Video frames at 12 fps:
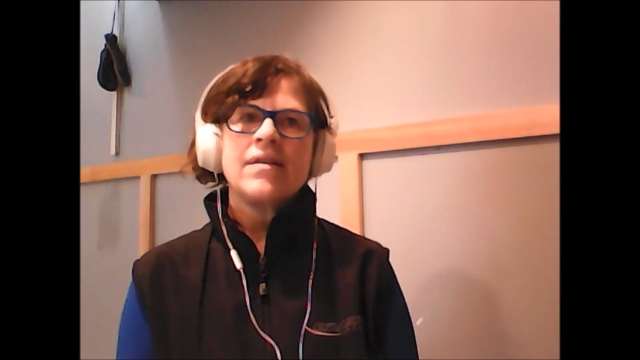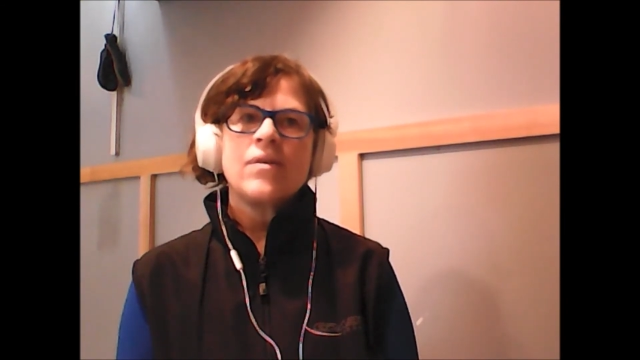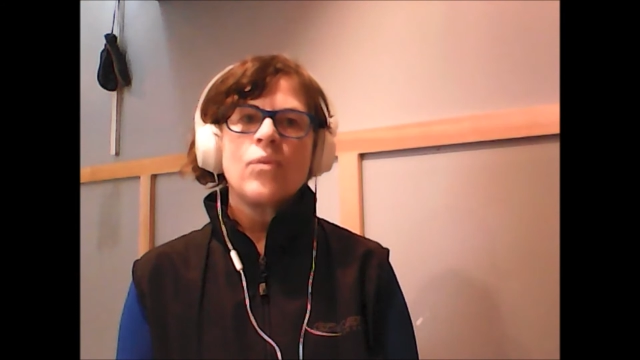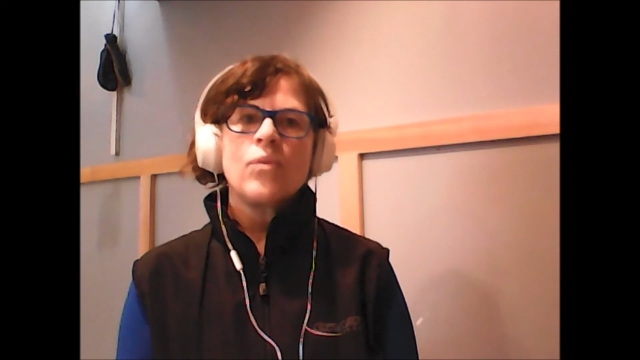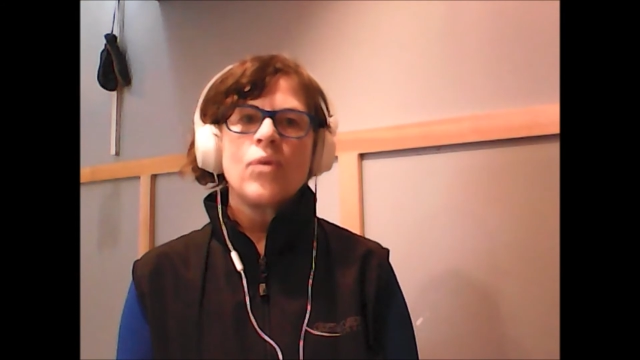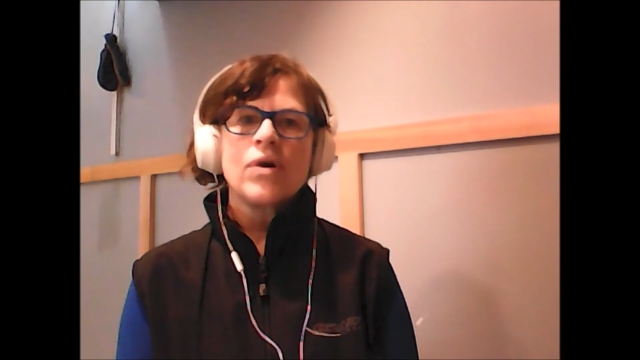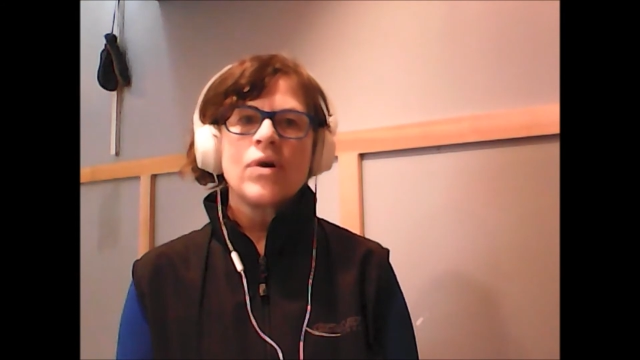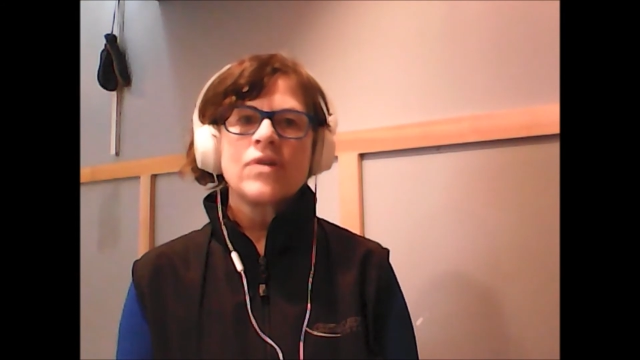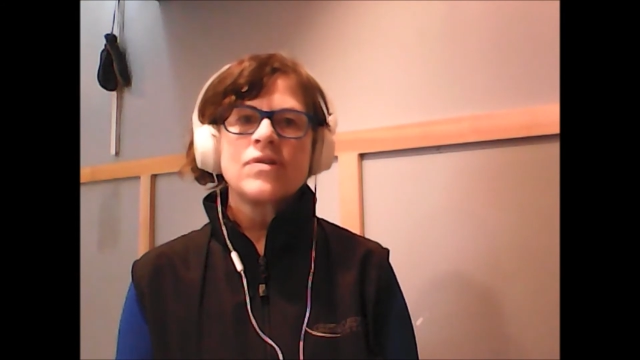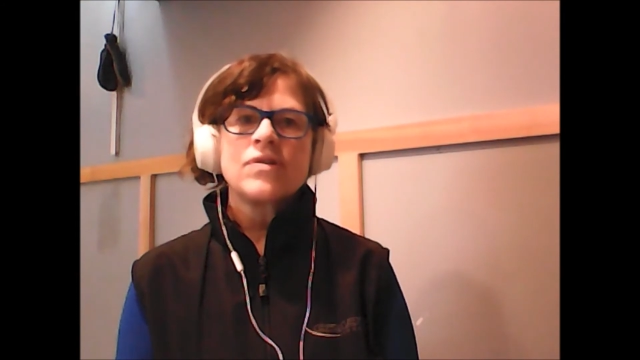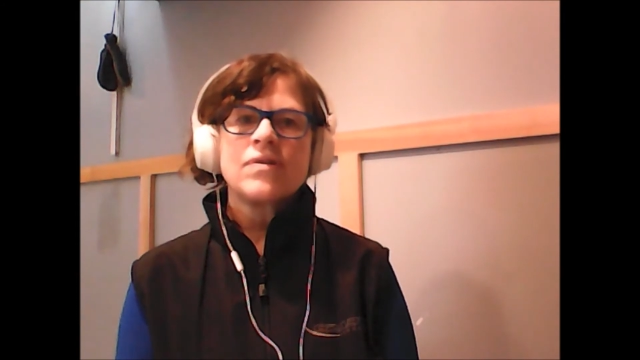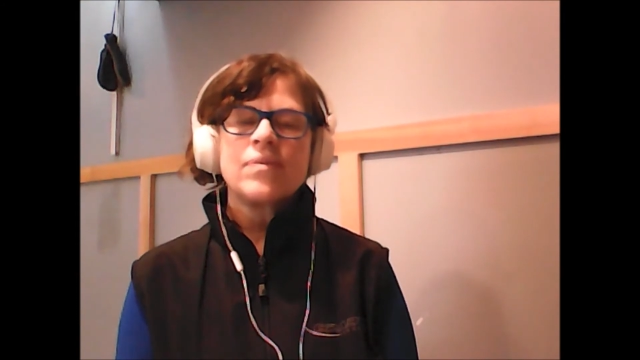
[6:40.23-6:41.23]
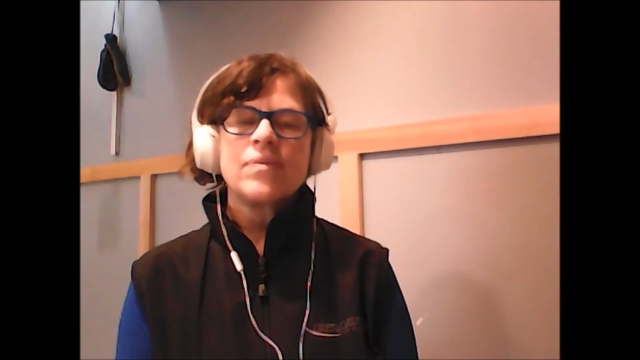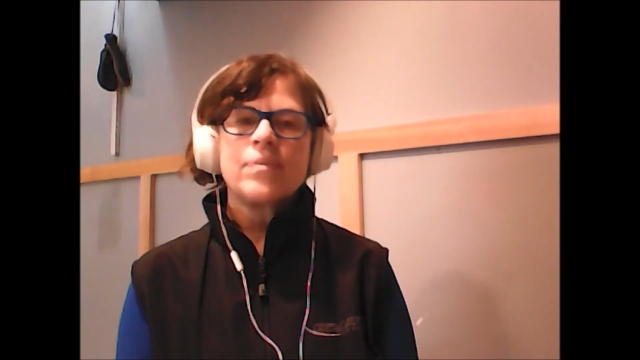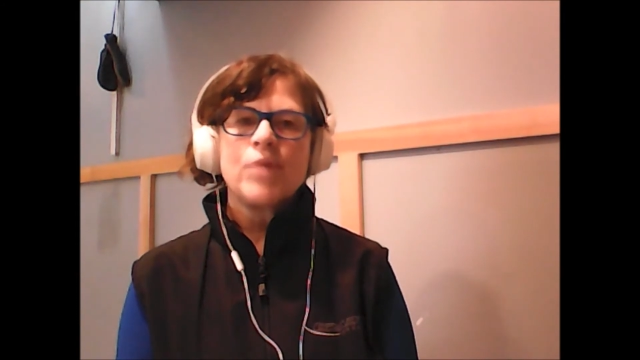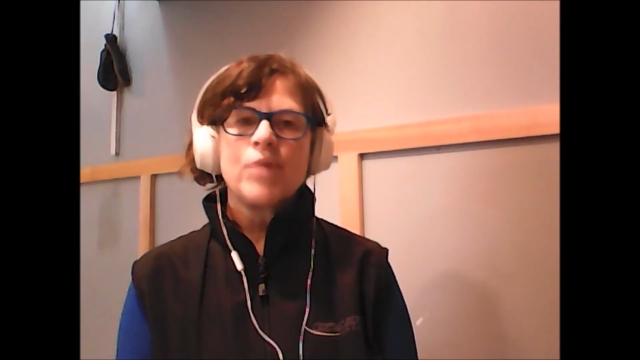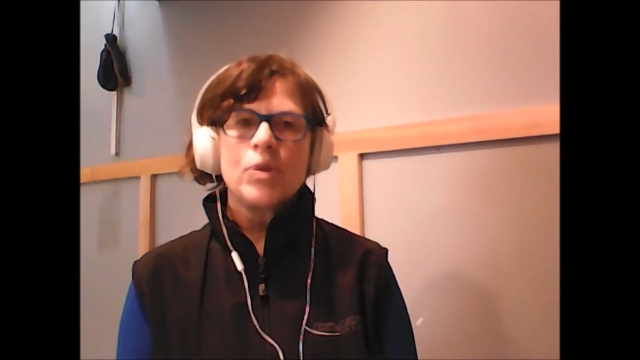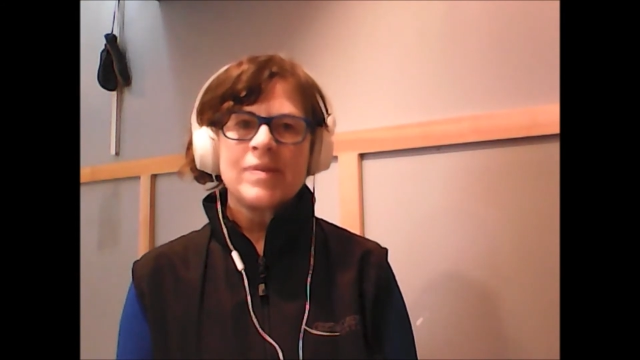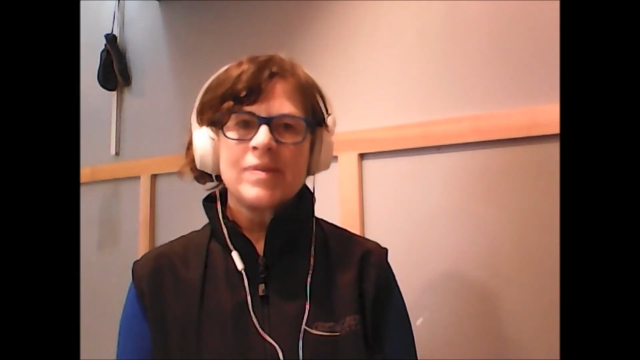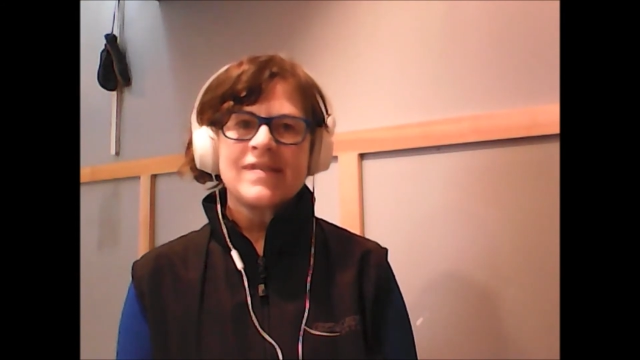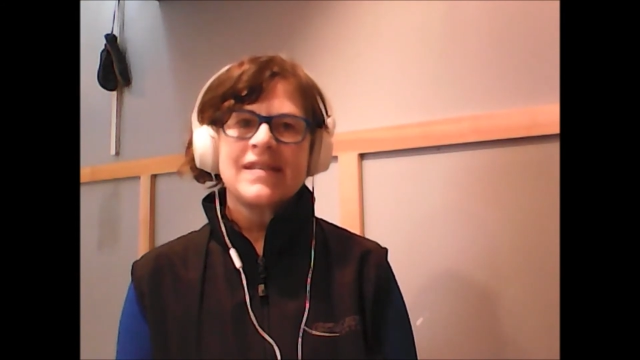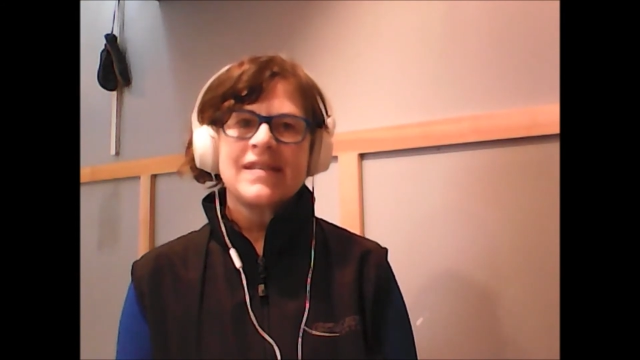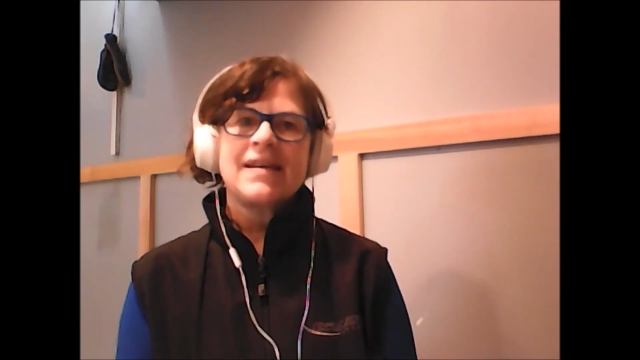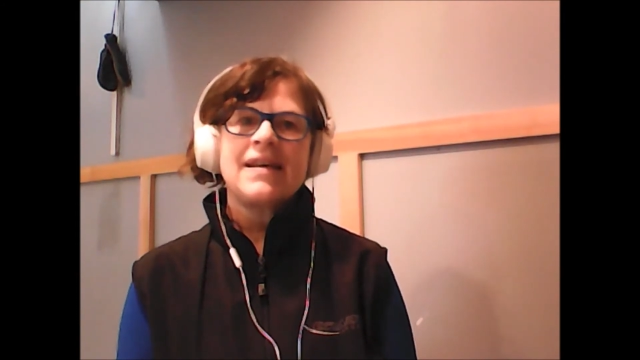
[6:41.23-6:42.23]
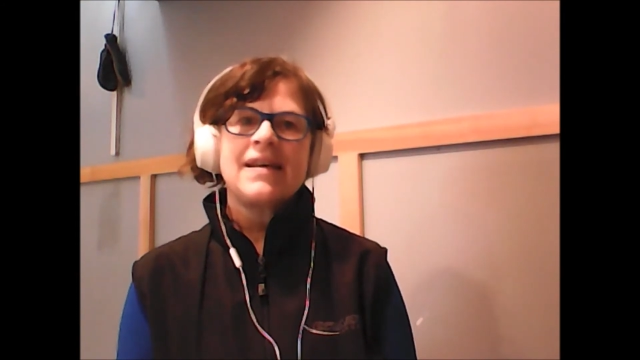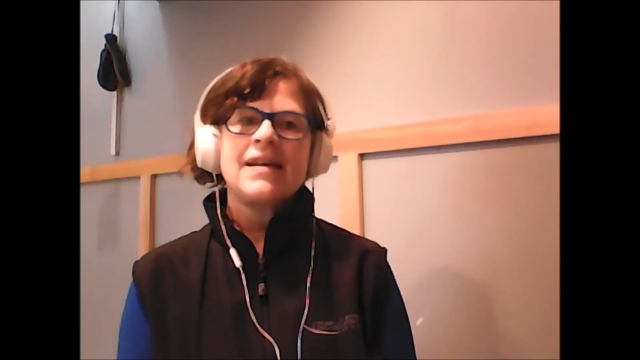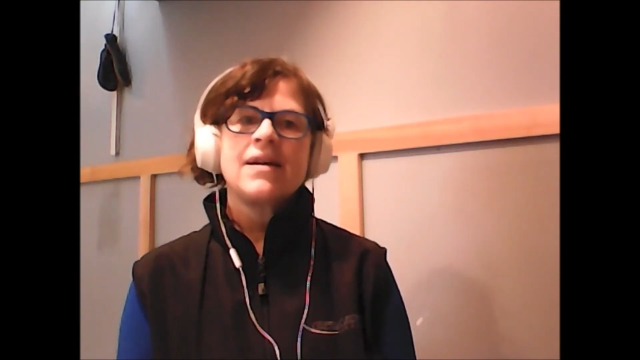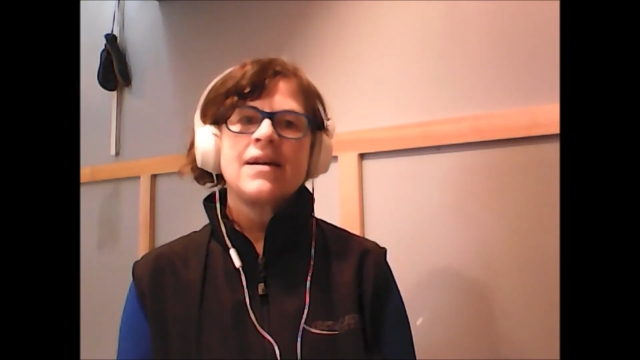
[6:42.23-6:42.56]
work purposely